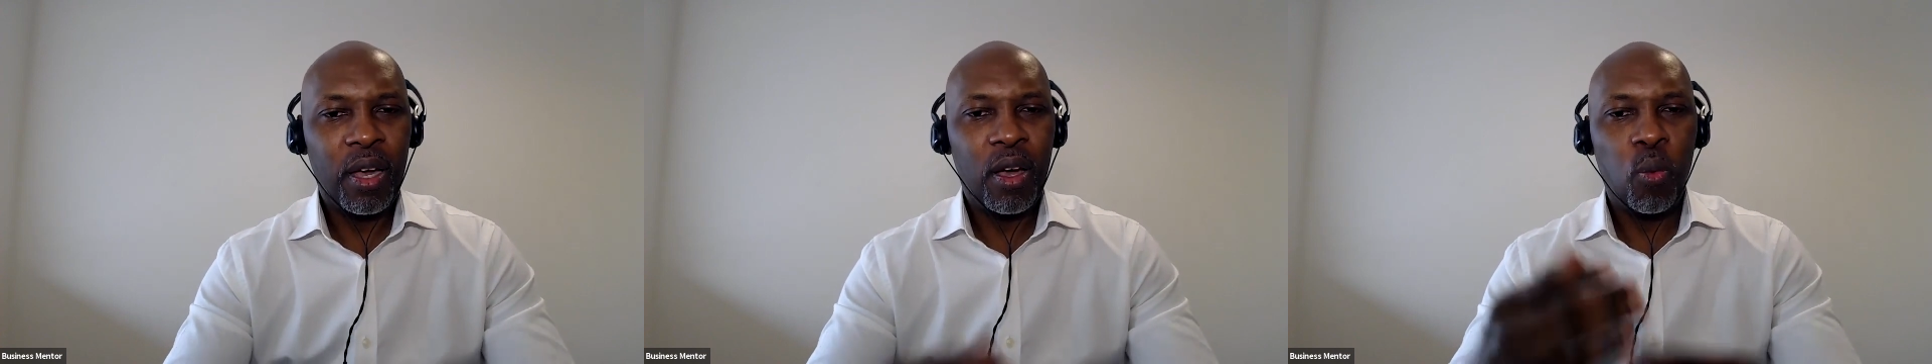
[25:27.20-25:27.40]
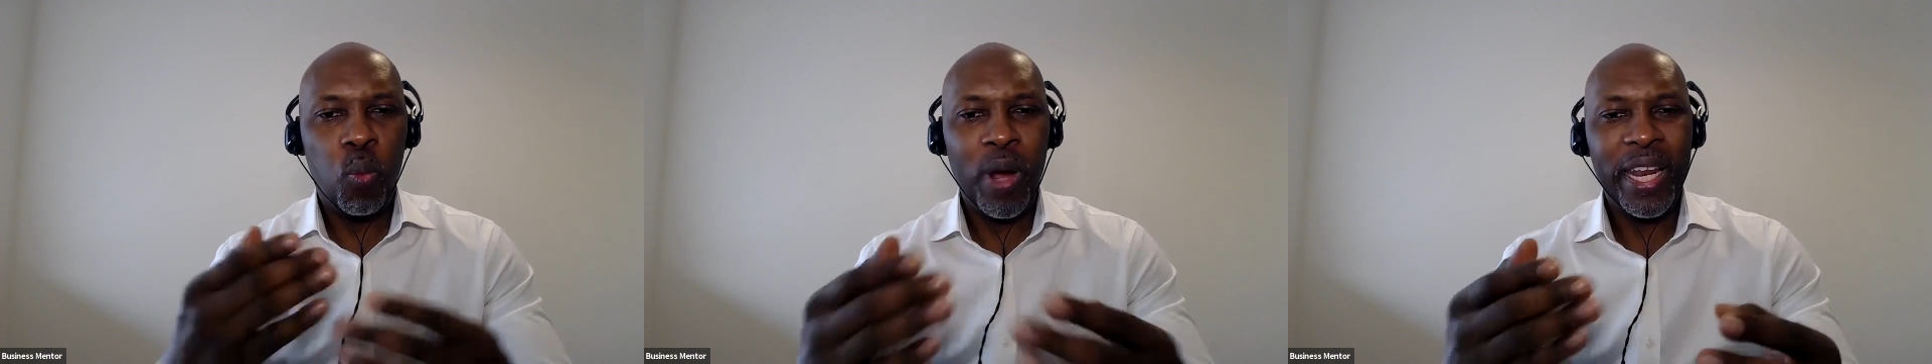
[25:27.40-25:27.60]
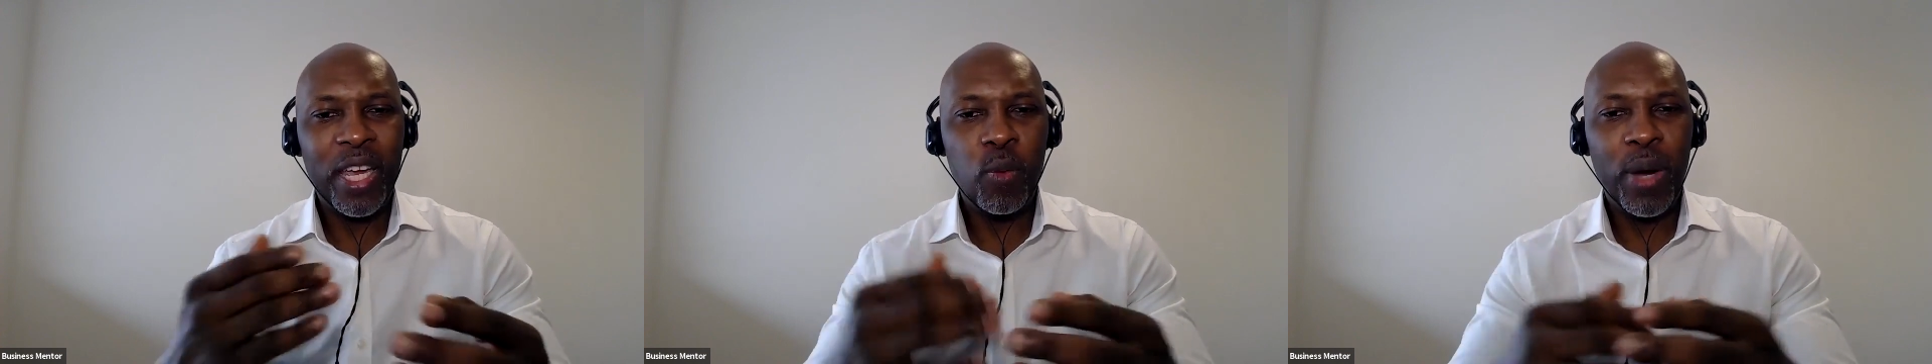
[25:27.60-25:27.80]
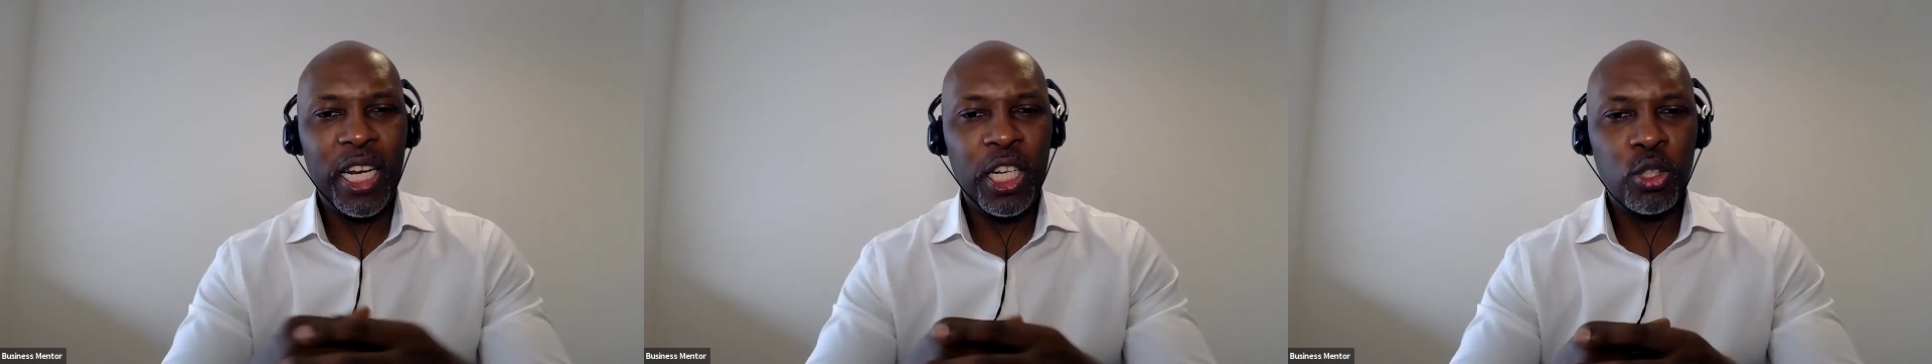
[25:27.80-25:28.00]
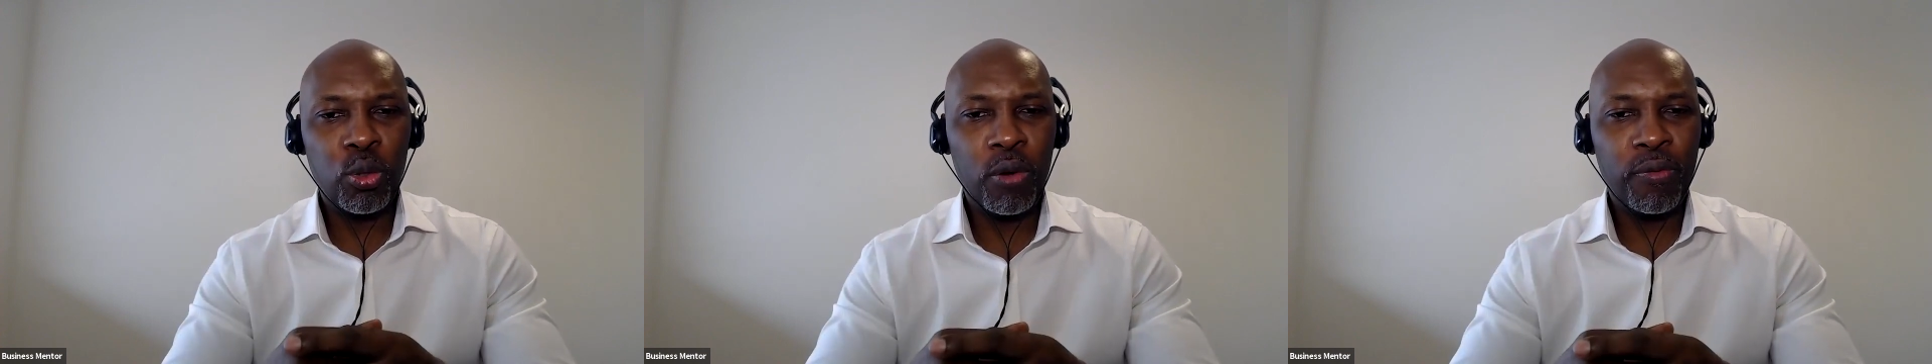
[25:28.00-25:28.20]
When he went
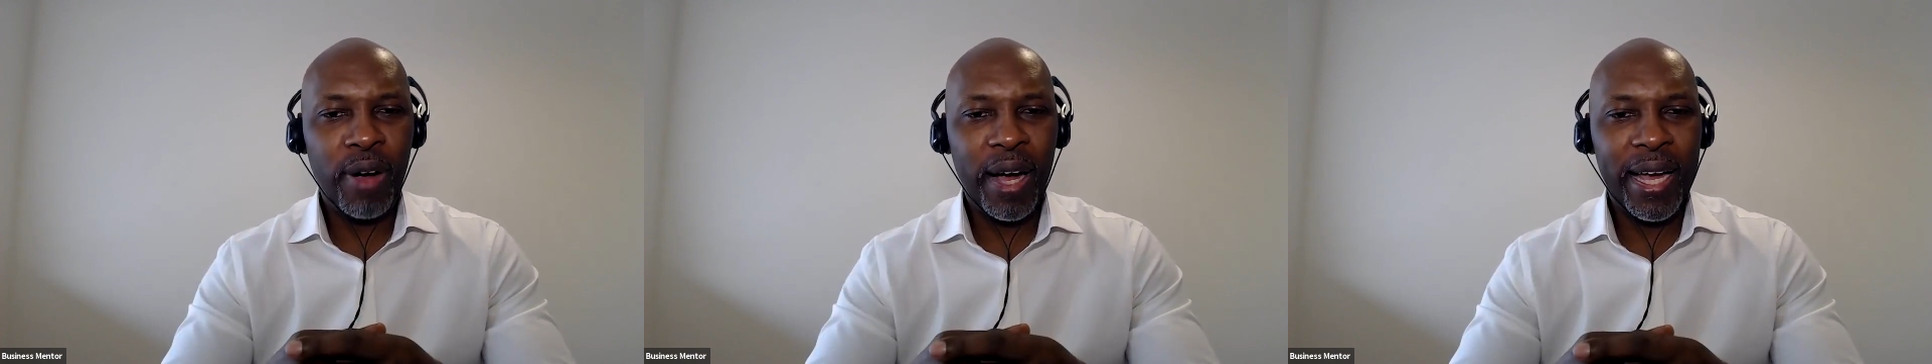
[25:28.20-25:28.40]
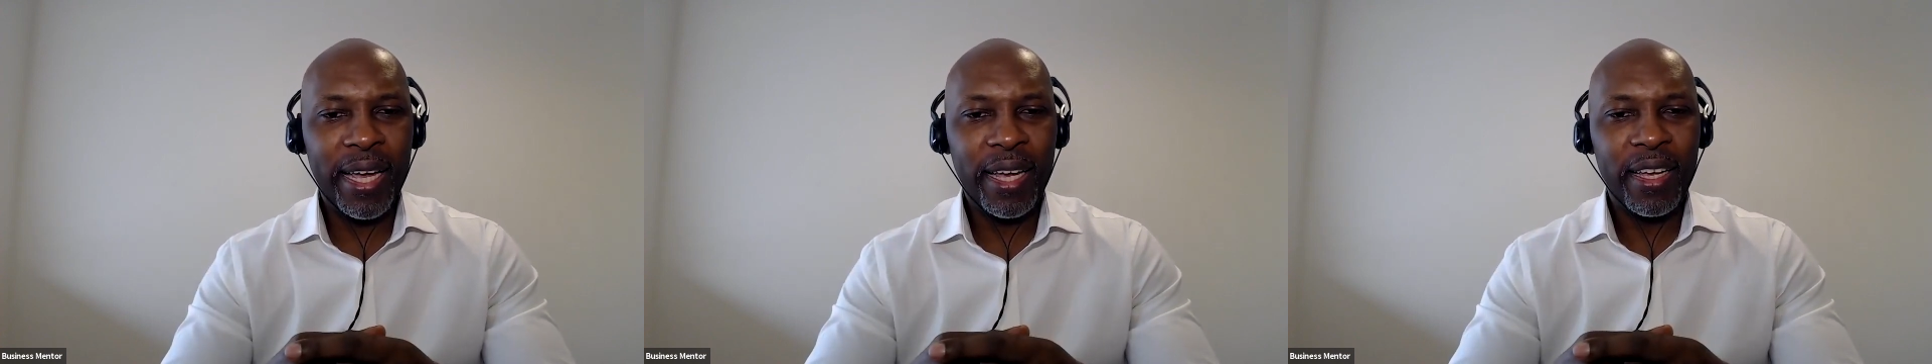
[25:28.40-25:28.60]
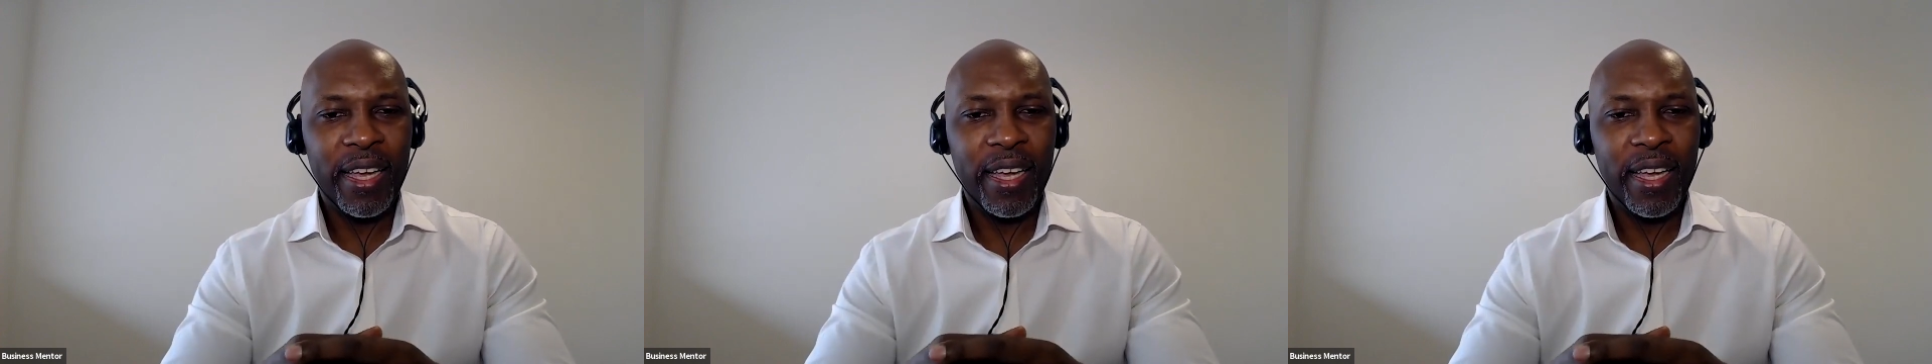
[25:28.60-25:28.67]
into a fight,